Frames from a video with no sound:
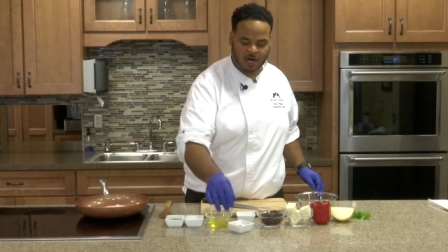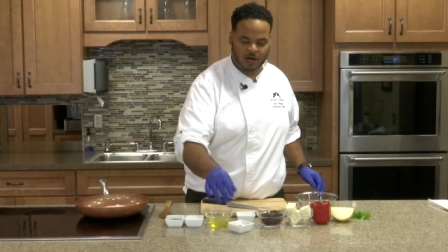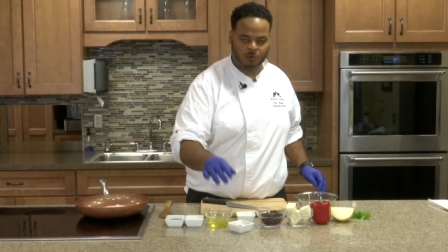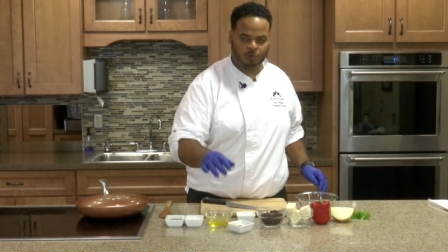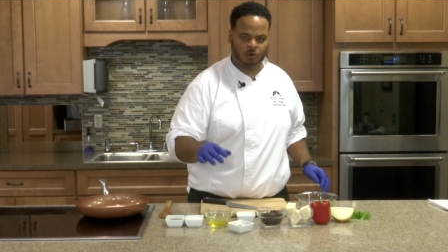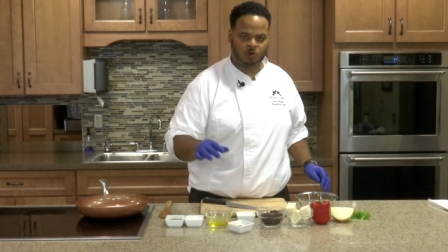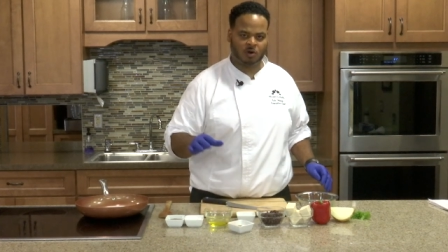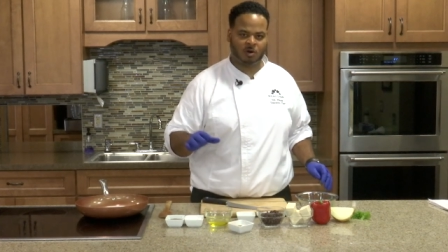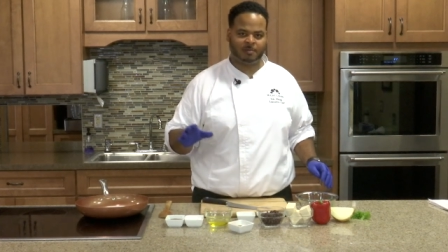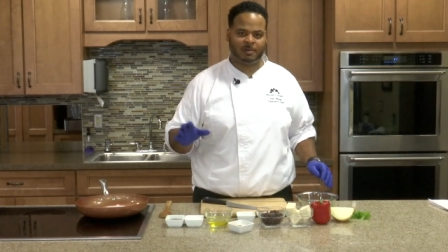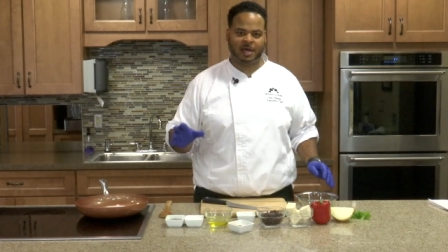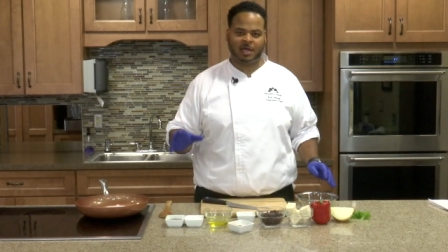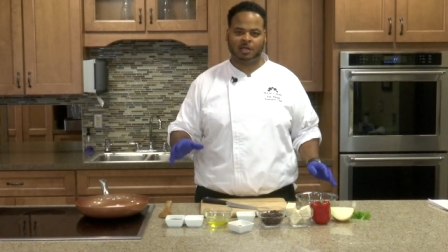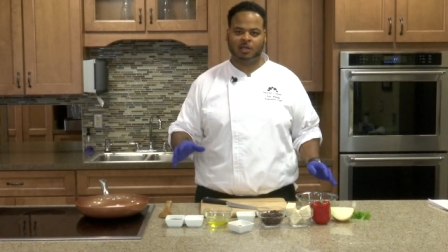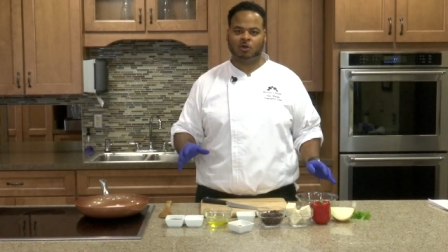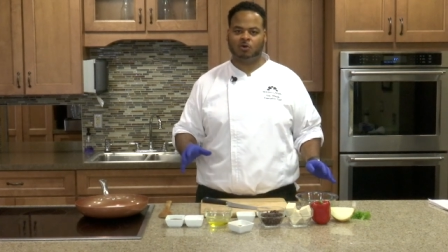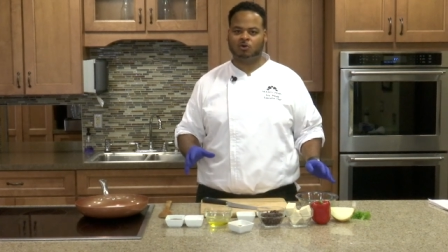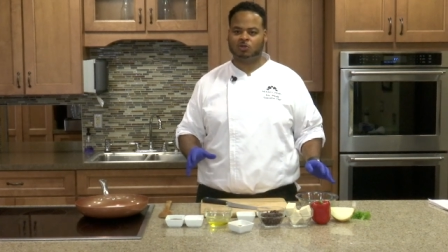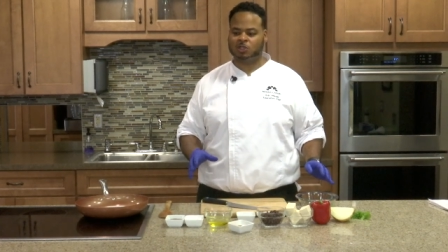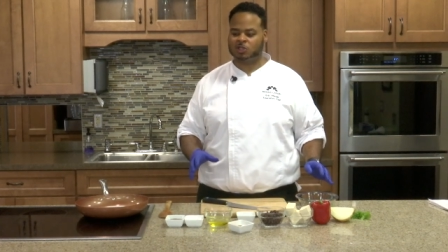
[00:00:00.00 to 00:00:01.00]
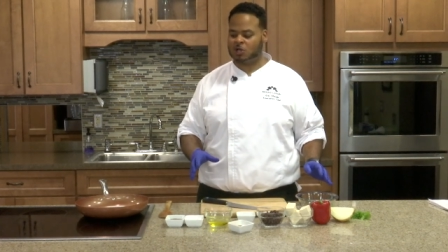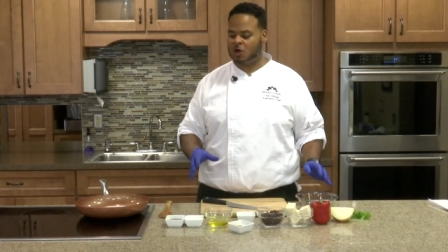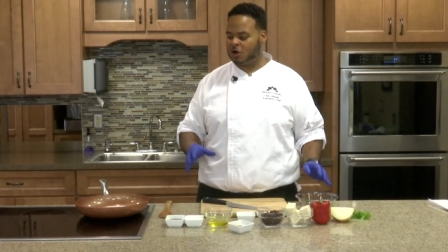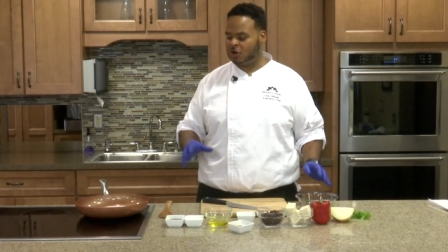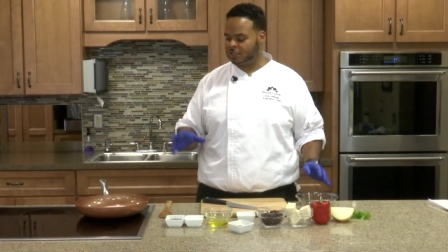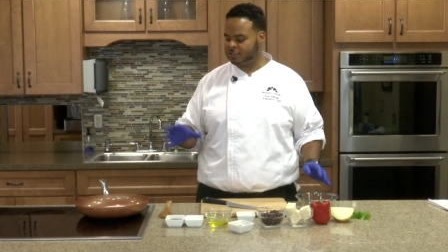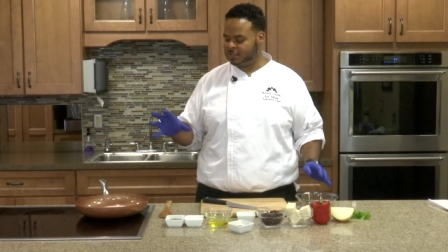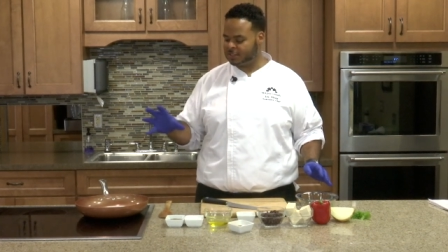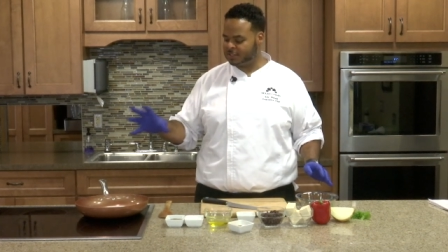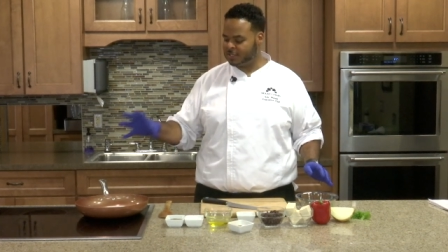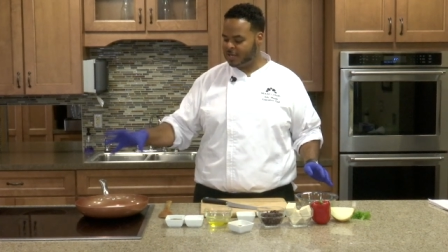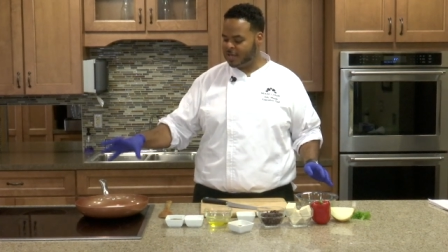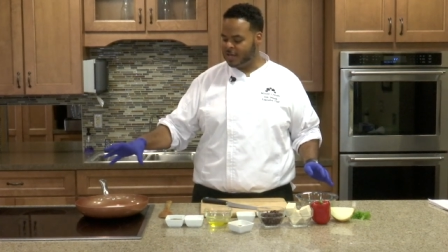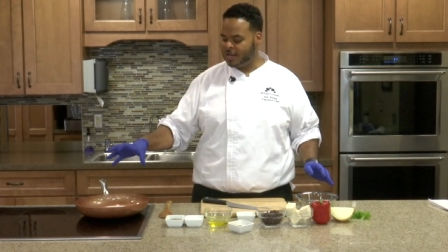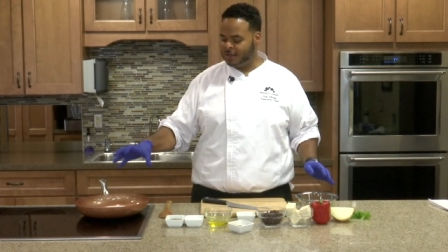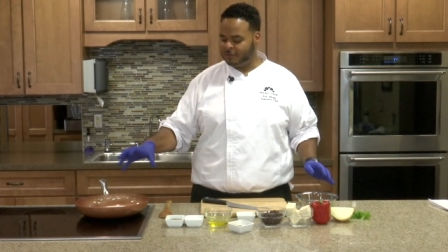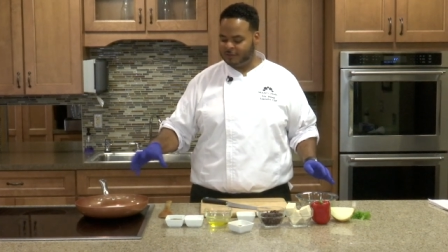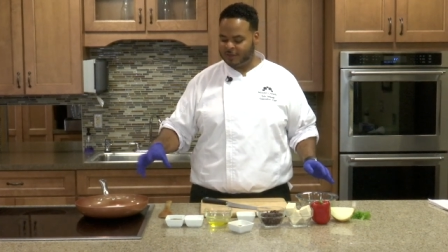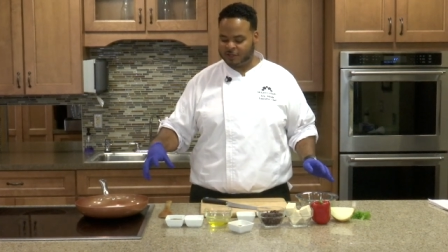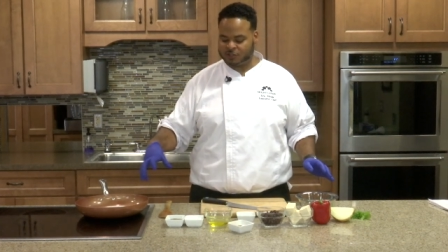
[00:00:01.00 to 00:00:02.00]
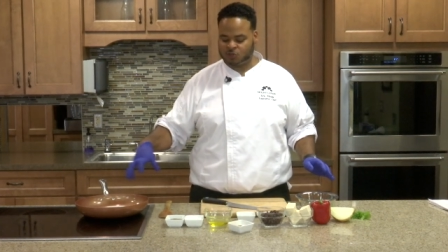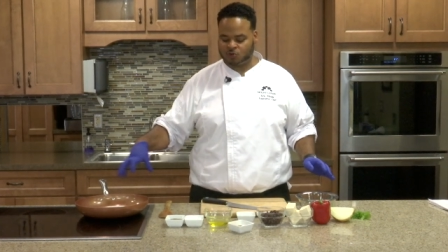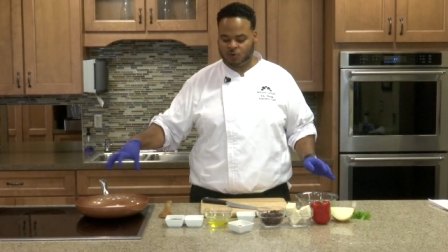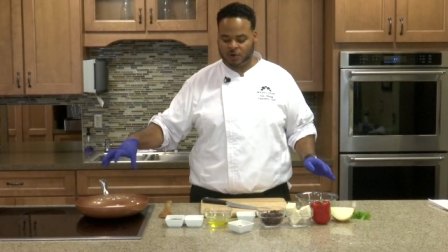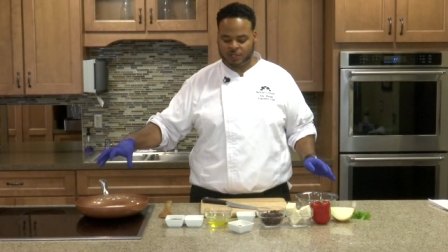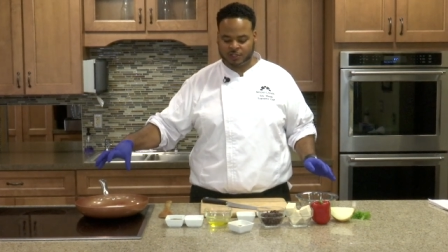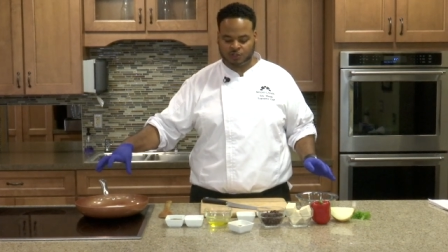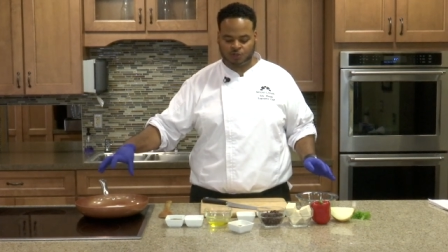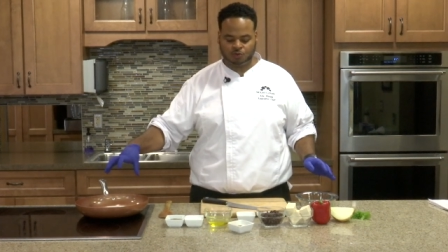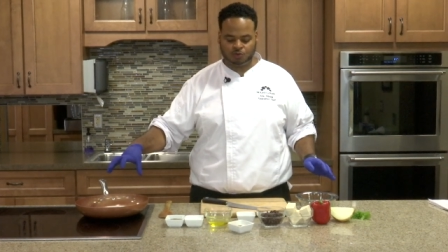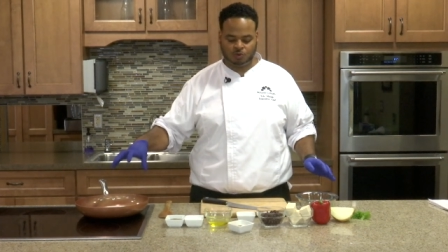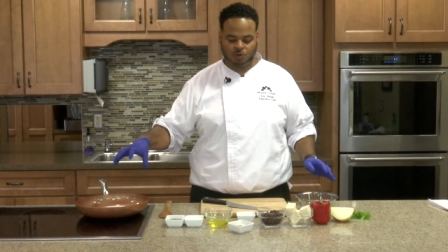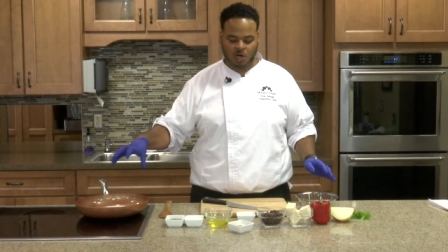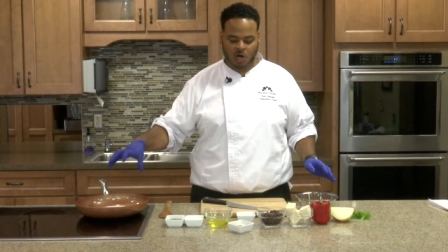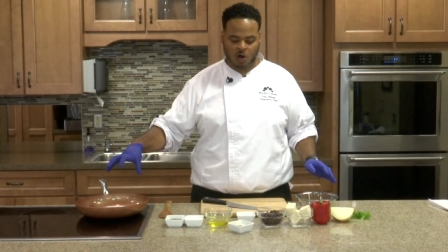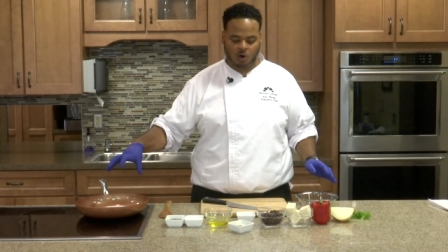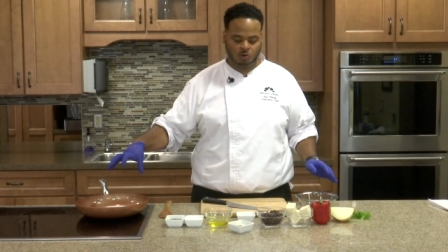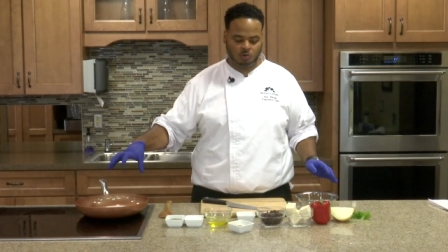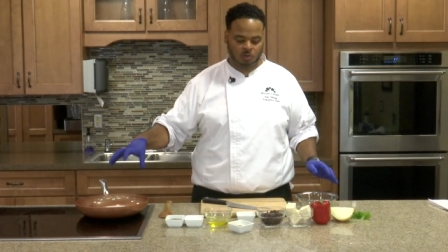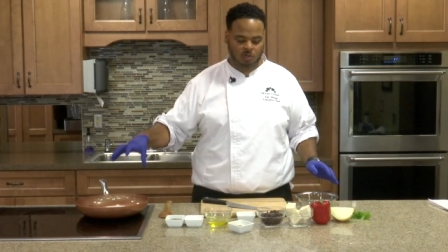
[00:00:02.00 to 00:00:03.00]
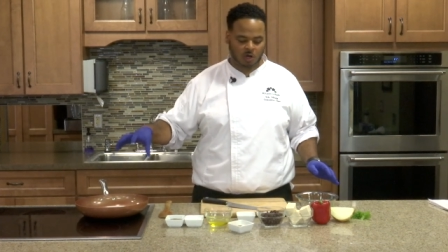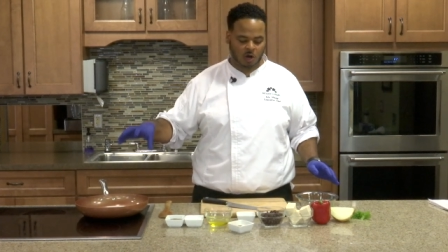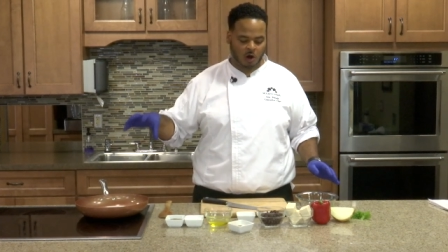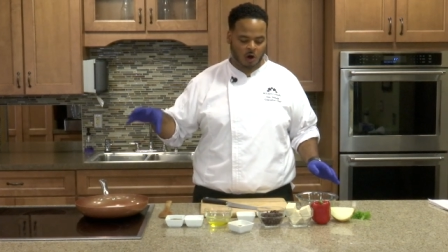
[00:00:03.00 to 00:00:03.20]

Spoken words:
We're going to make a little sauce that's going to coat